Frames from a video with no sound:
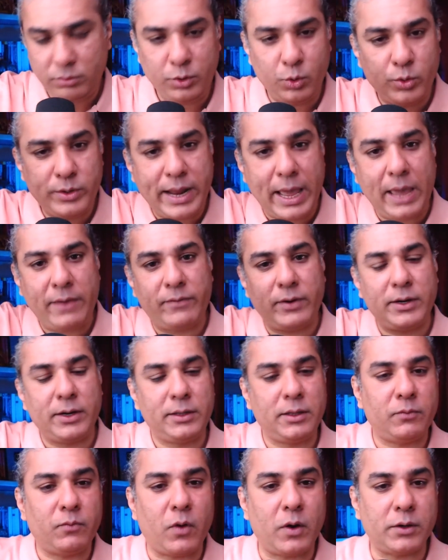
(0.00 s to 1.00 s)
dive under
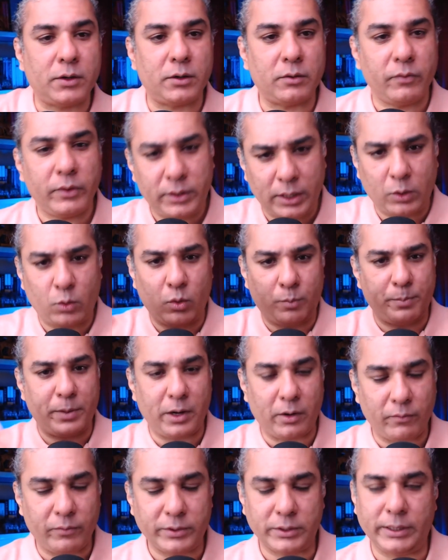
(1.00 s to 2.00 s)
the water with
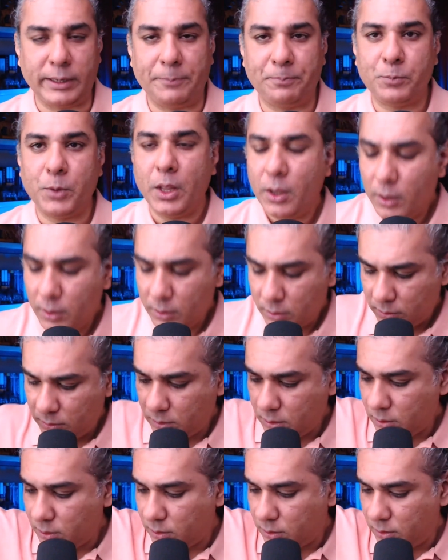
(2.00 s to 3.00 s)
equipment, obviously.
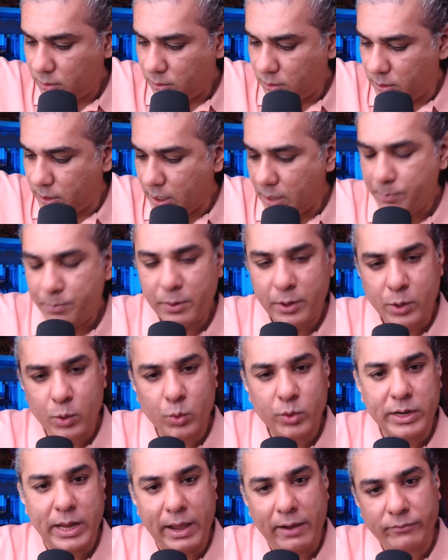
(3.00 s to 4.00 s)
The deeper you
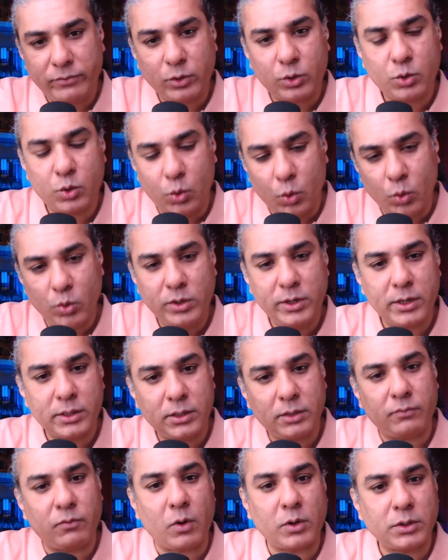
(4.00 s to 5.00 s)
dive, the colder
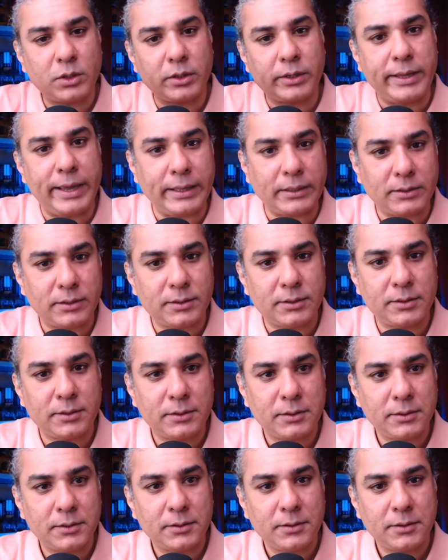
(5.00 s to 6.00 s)
the water
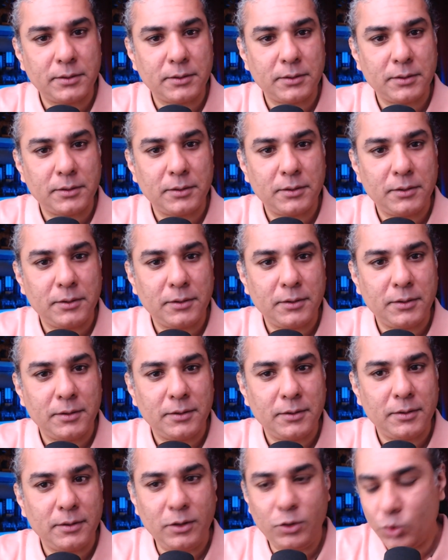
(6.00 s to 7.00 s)
gets.
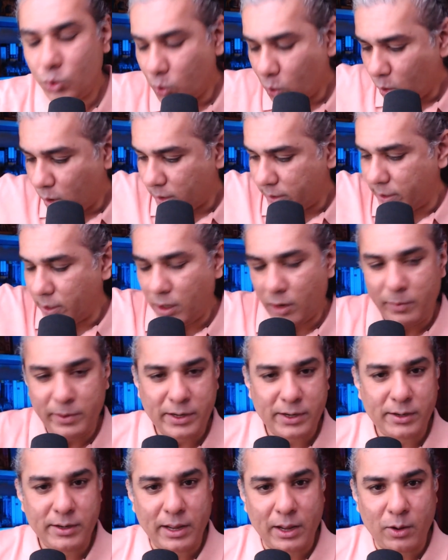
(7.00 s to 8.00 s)
You go a
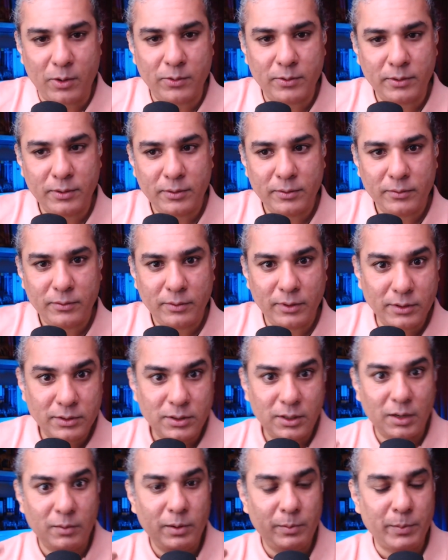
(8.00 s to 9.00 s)
kilometer down, it's
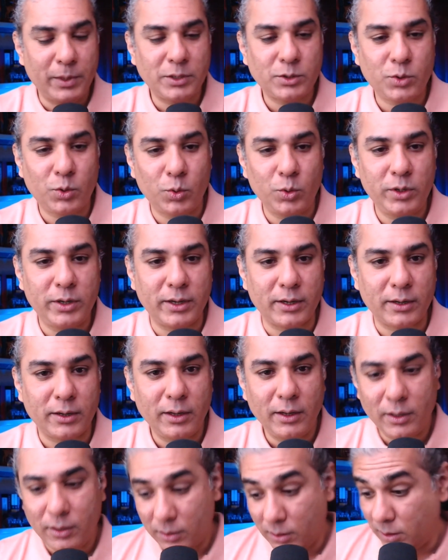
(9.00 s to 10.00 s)
going to be much colder.
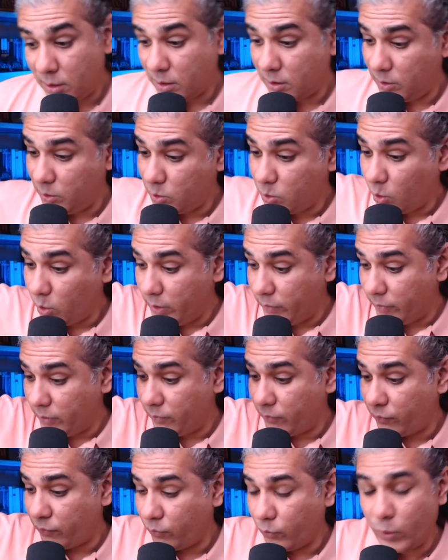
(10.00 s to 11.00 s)
You go
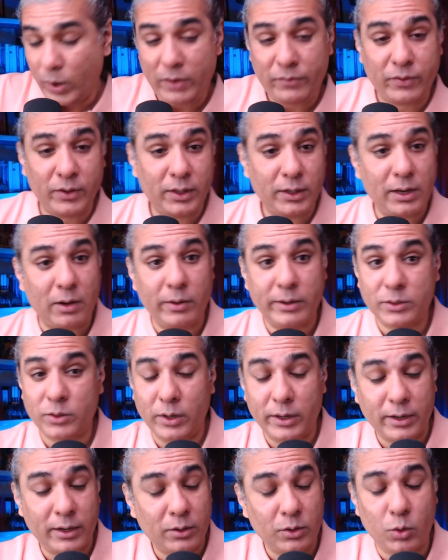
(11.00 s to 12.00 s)
even way further down, it's going
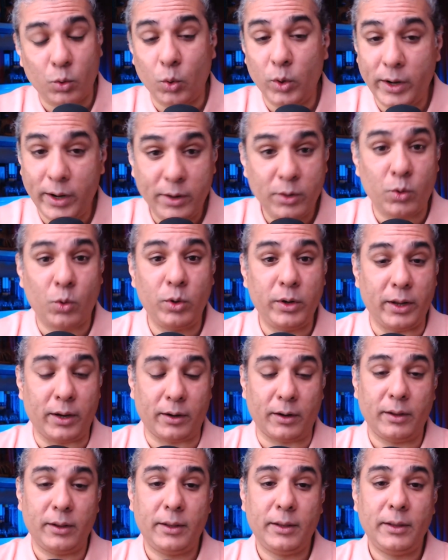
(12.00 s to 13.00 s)
to get colder and
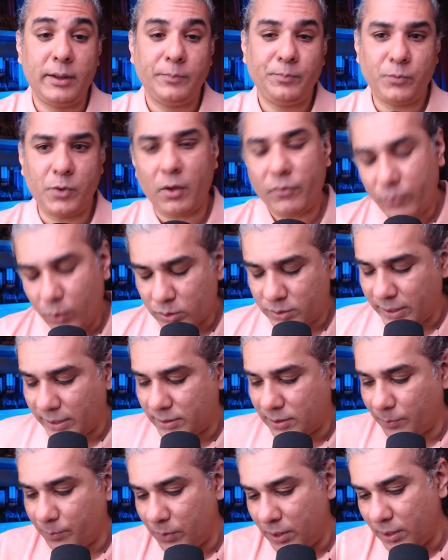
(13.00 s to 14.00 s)
colder. Of course,
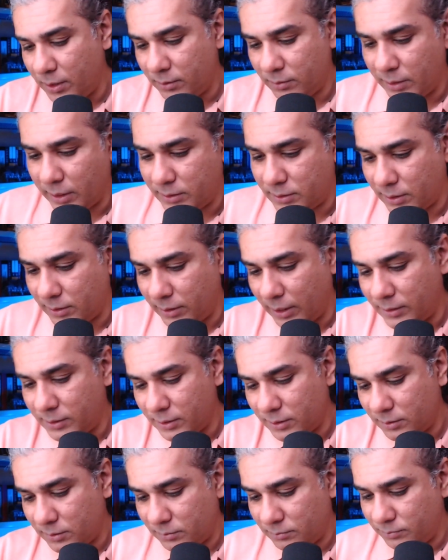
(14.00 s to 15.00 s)
there's
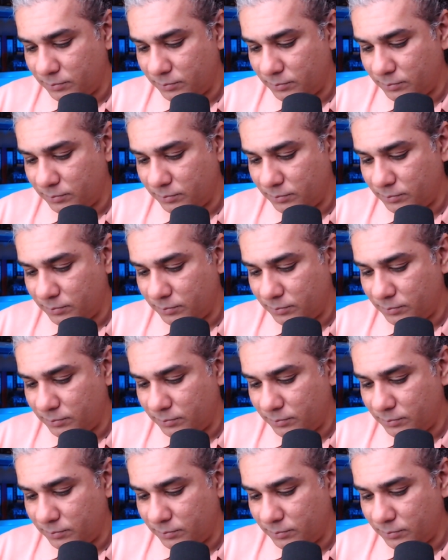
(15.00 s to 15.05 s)
a